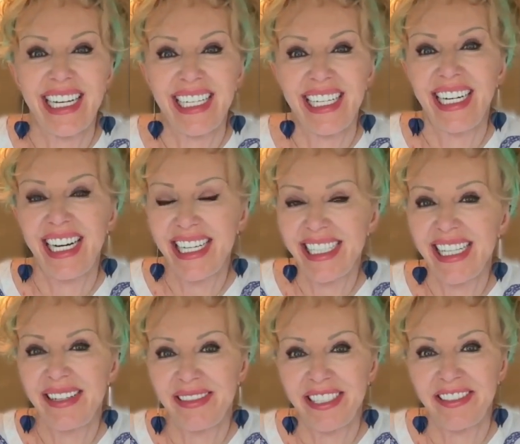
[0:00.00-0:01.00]
like
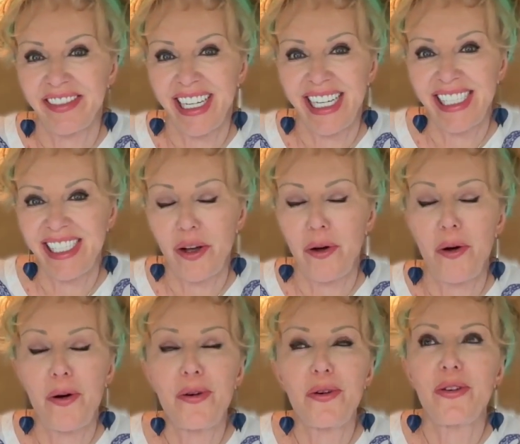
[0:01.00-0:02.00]
they would have kissed
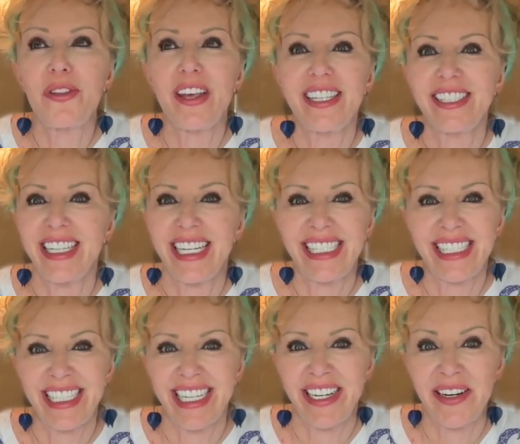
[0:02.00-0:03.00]
all those years
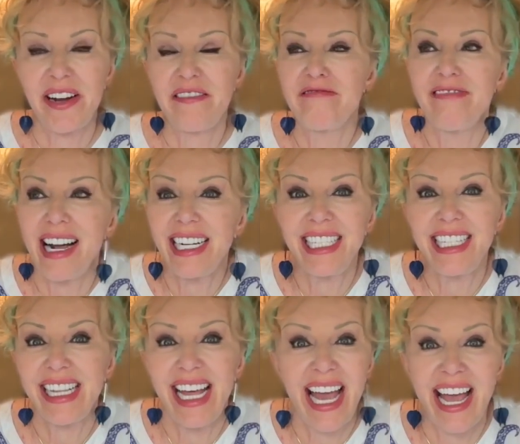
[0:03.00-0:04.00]
ago, right
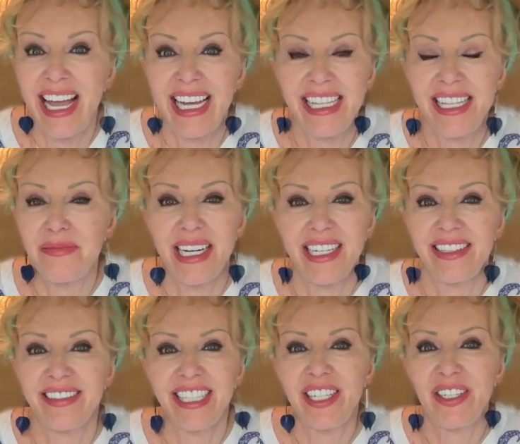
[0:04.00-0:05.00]
there in the middle of
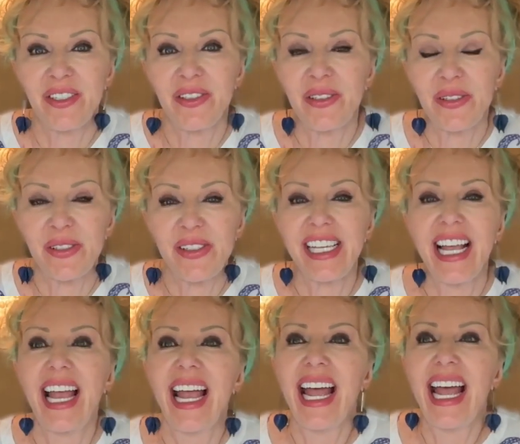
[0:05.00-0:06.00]
the concourse.
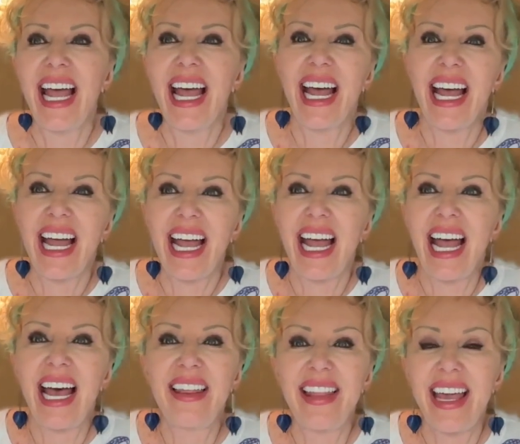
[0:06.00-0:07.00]

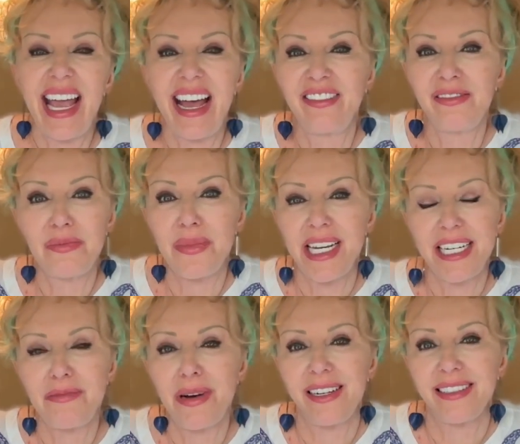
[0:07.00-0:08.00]
And they haven't been
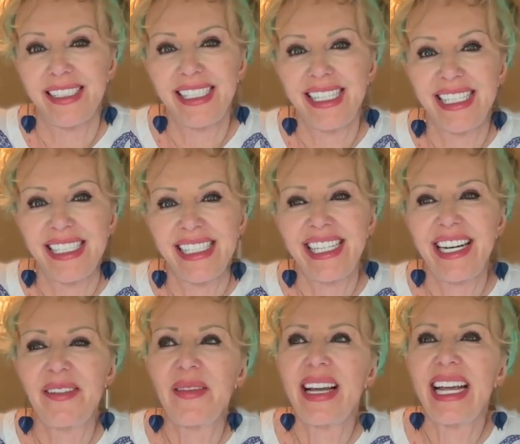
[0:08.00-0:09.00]
apart since.
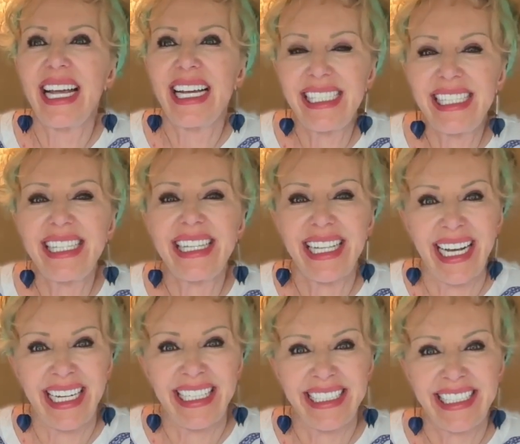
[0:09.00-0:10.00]
Now, isn't
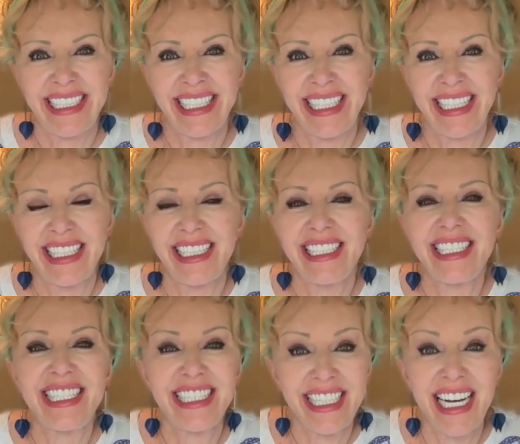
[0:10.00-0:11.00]
that
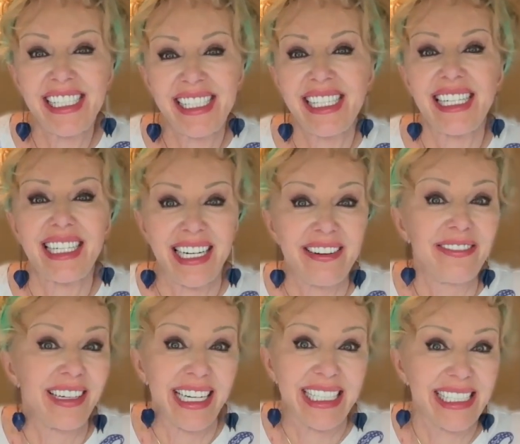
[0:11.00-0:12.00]
just the
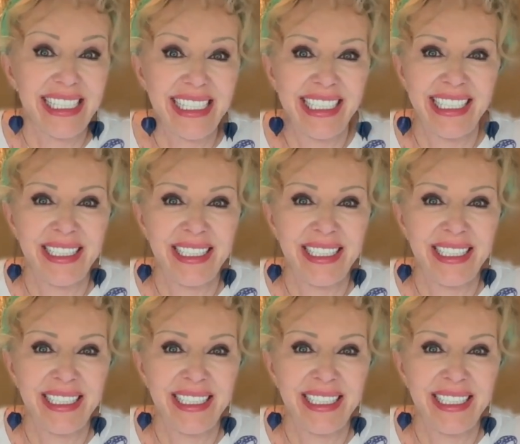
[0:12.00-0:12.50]
loveliest